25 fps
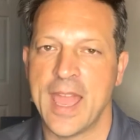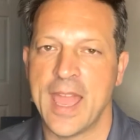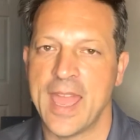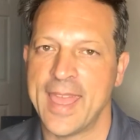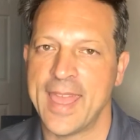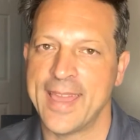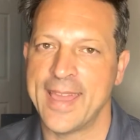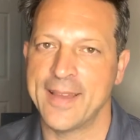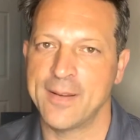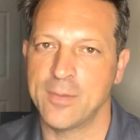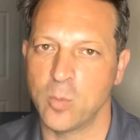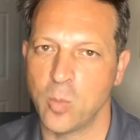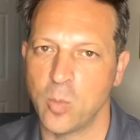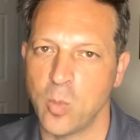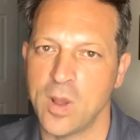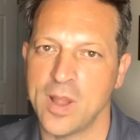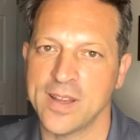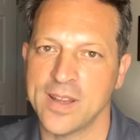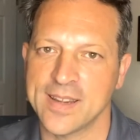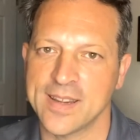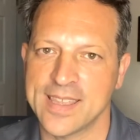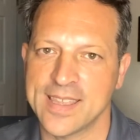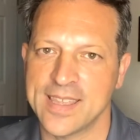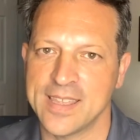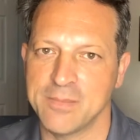and what
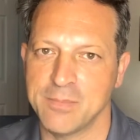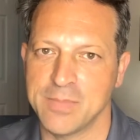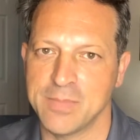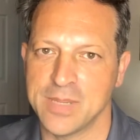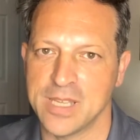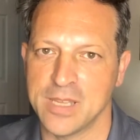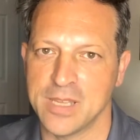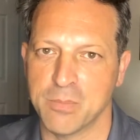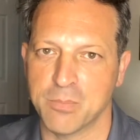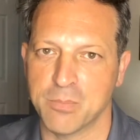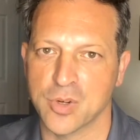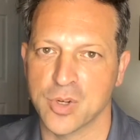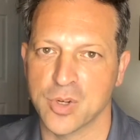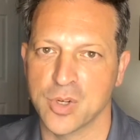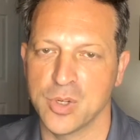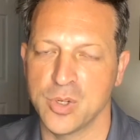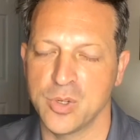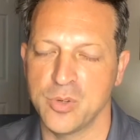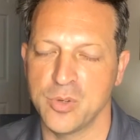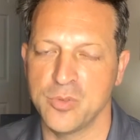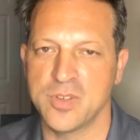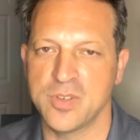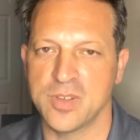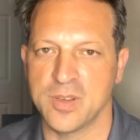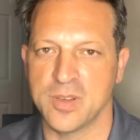can be
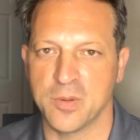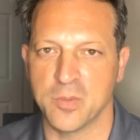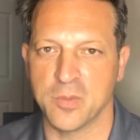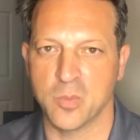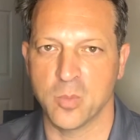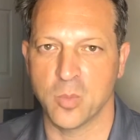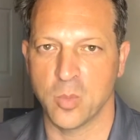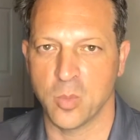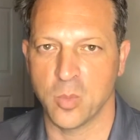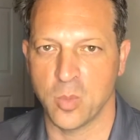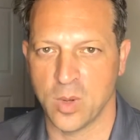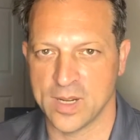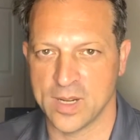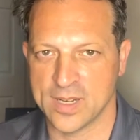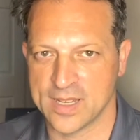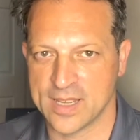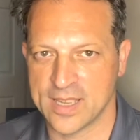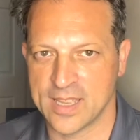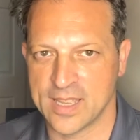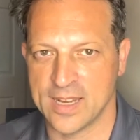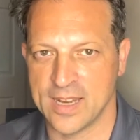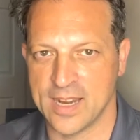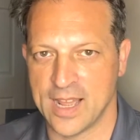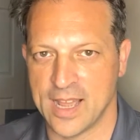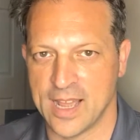approved and what
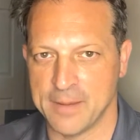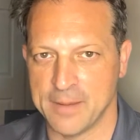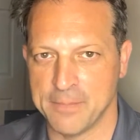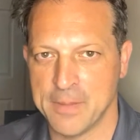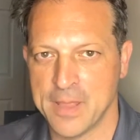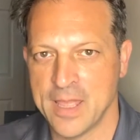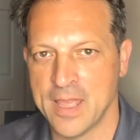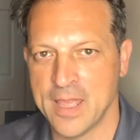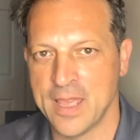cannot.